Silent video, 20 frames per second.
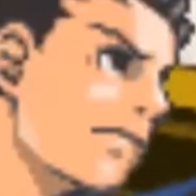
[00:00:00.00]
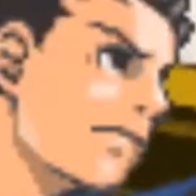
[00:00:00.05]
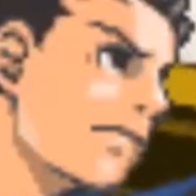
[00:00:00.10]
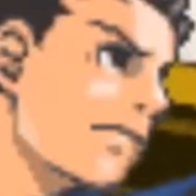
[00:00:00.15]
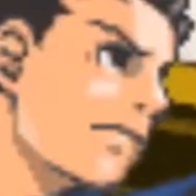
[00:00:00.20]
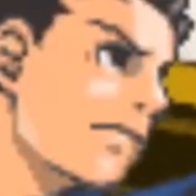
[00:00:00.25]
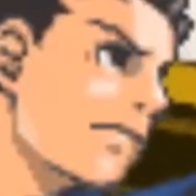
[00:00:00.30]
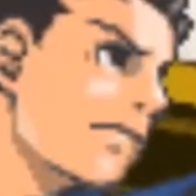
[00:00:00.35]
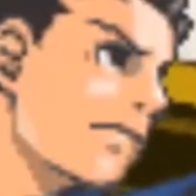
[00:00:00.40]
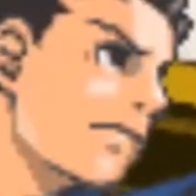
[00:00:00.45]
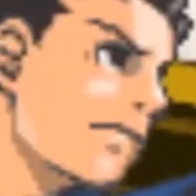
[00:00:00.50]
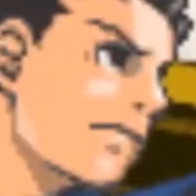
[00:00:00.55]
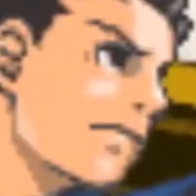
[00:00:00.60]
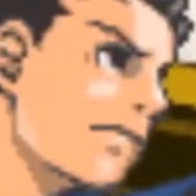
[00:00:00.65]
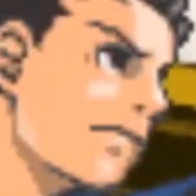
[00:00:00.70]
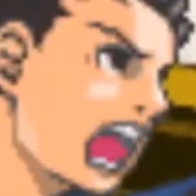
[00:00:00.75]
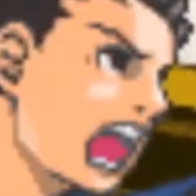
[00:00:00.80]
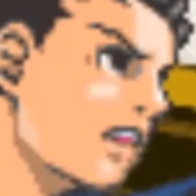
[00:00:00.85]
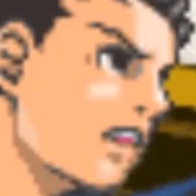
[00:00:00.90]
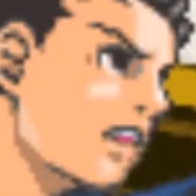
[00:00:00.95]
to do.
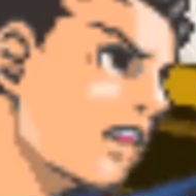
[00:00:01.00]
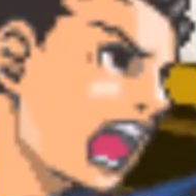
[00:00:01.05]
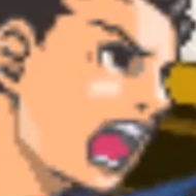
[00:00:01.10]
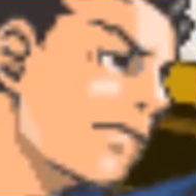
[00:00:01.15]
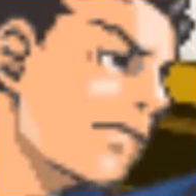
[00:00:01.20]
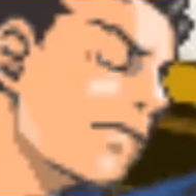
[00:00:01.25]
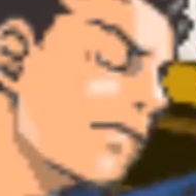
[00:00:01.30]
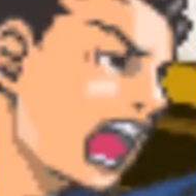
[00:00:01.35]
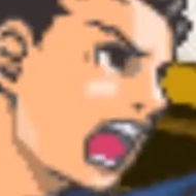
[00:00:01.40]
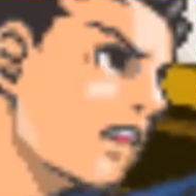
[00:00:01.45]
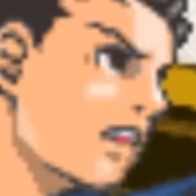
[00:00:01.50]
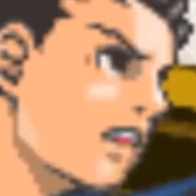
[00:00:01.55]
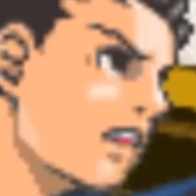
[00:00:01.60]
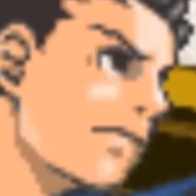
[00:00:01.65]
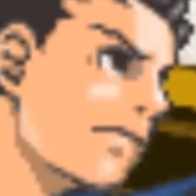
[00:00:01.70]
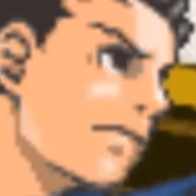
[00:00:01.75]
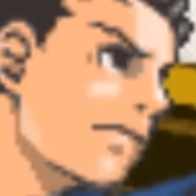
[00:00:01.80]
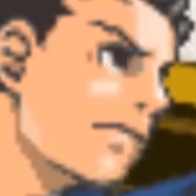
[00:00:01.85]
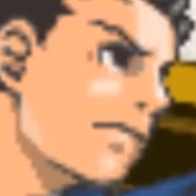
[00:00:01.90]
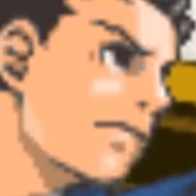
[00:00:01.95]
You
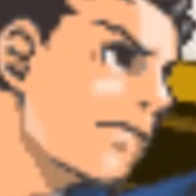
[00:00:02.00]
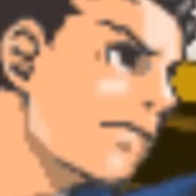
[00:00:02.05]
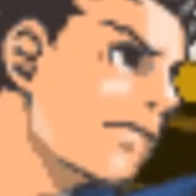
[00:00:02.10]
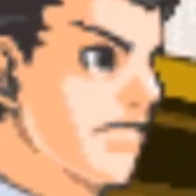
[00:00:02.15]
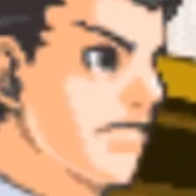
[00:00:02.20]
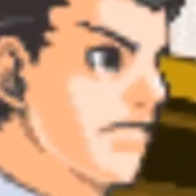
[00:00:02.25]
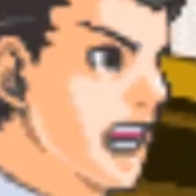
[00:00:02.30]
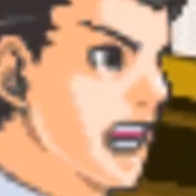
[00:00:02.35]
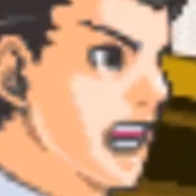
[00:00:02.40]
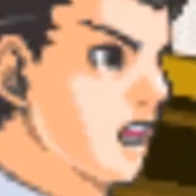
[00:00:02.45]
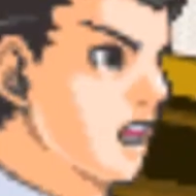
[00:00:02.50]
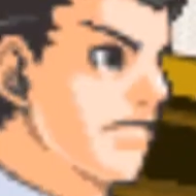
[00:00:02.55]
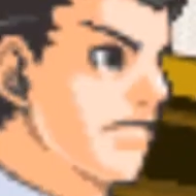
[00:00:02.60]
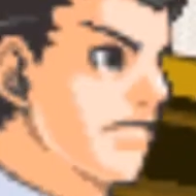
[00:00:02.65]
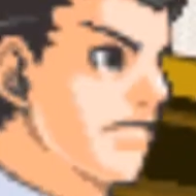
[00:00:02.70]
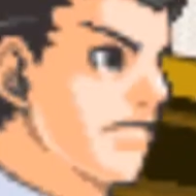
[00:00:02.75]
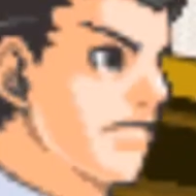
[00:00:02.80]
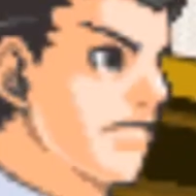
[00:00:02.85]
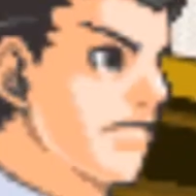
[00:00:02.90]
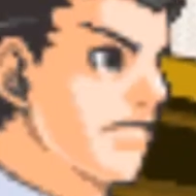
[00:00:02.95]
found the body at
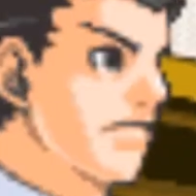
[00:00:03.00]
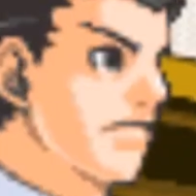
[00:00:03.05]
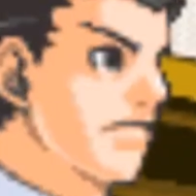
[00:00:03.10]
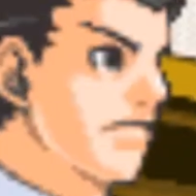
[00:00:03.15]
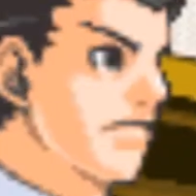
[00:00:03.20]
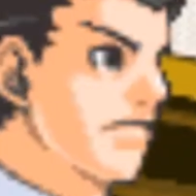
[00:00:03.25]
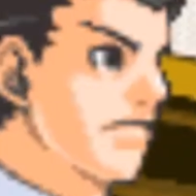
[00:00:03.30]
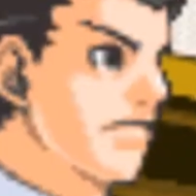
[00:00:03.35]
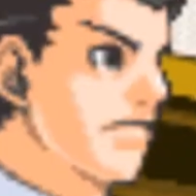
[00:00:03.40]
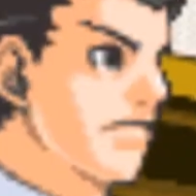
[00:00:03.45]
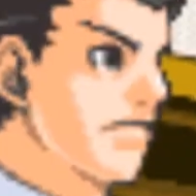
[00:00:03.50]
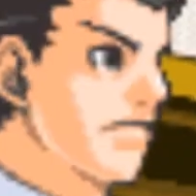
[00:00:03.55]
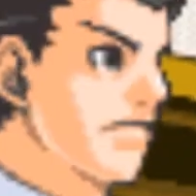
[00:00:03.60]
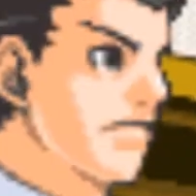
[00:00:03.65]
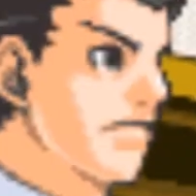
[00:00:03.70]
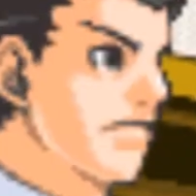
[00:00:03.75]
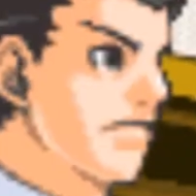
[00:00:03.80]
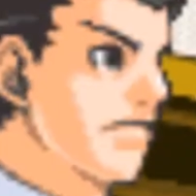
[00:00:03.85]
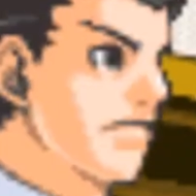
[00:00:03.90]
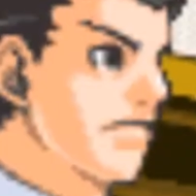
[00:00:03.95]
1 p.m.
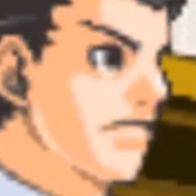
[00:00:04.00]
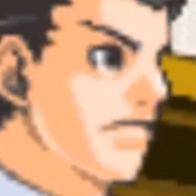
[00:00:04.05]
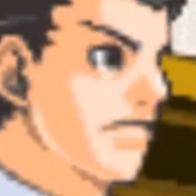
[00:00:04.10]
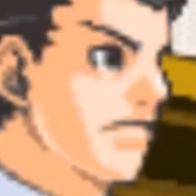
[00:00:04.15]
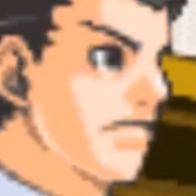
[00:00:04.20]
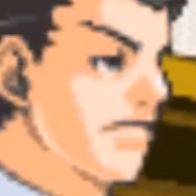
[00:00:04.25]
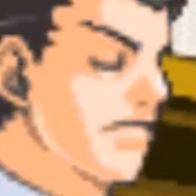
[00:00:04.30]
You're